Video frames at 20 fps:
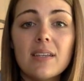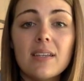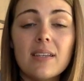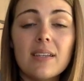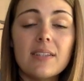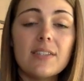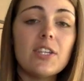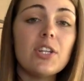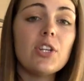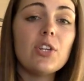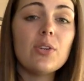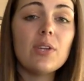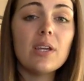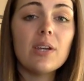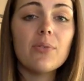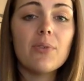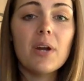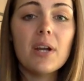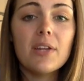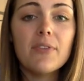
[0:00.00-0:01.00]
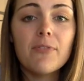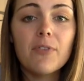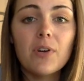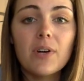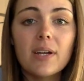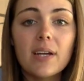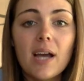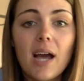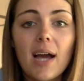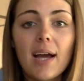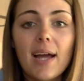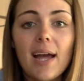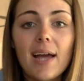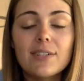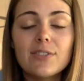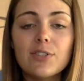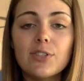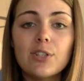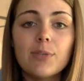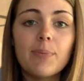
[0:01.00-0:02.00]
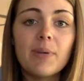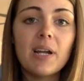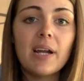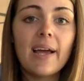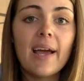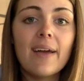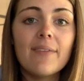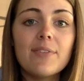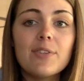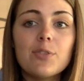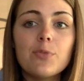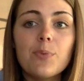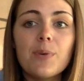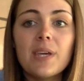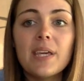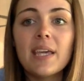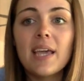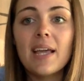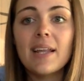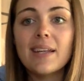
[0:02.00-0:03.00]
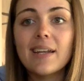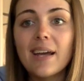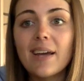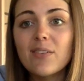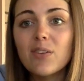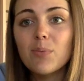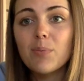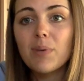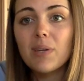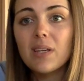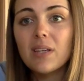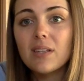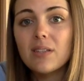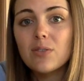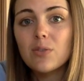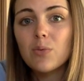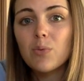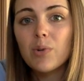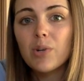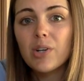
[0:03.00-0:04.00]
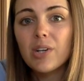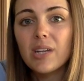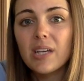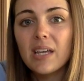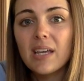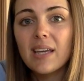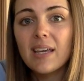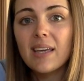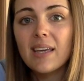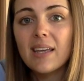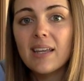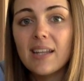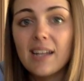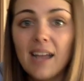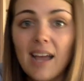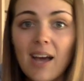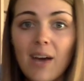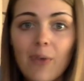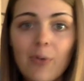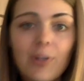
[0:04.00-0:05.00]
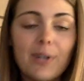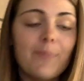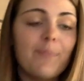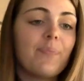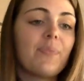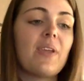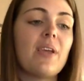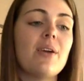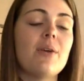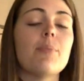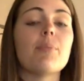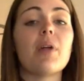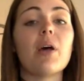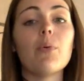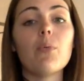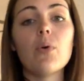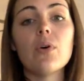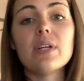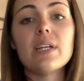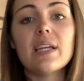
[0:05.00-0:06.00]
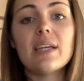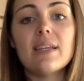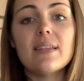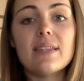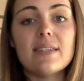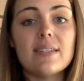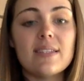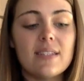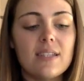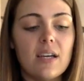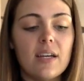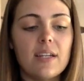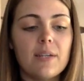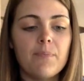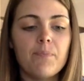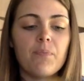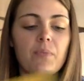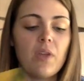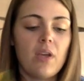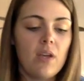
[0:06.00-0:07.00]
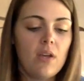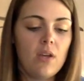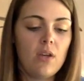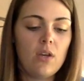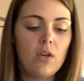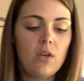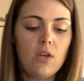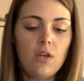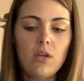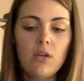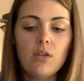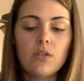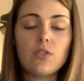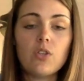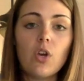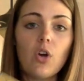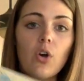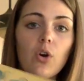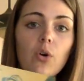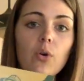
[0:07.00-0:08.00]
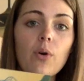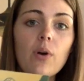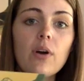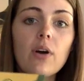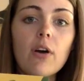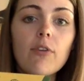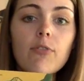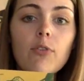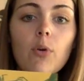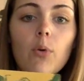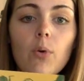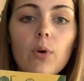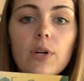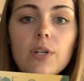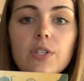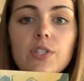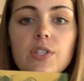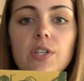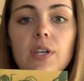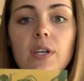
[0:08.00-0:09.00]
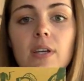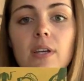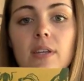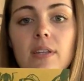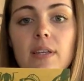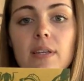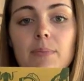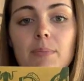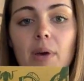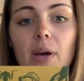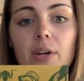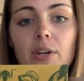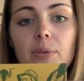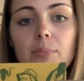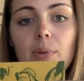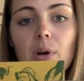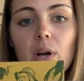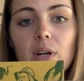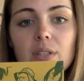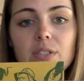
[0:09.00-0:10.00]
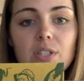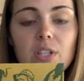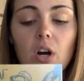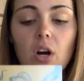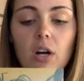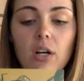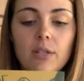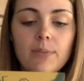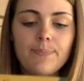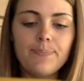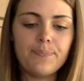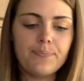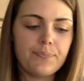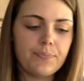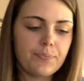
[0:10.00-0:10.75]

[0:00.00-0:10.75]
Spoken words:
continue to get ready for a kayak tournament I have this weekend, and I have to be to work in an hour. But I wanted to get this done. So, of course, take out your box card.